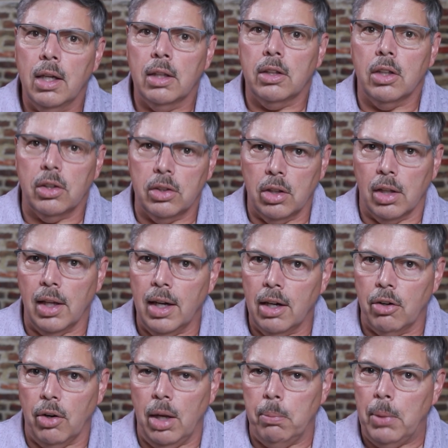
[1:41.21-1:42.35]
the delay
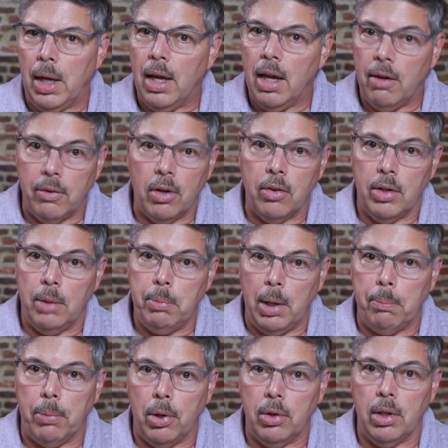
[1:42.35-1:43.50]
grain may have already been
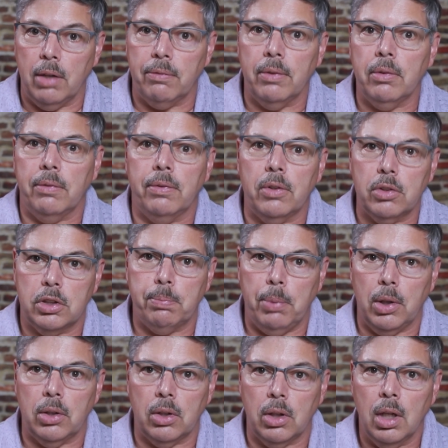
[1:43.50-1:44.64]
burning from the first
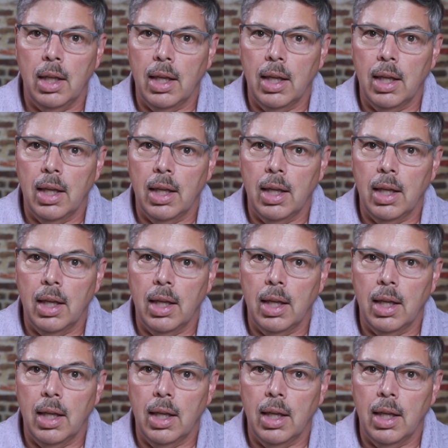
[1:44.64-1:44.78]
sputter.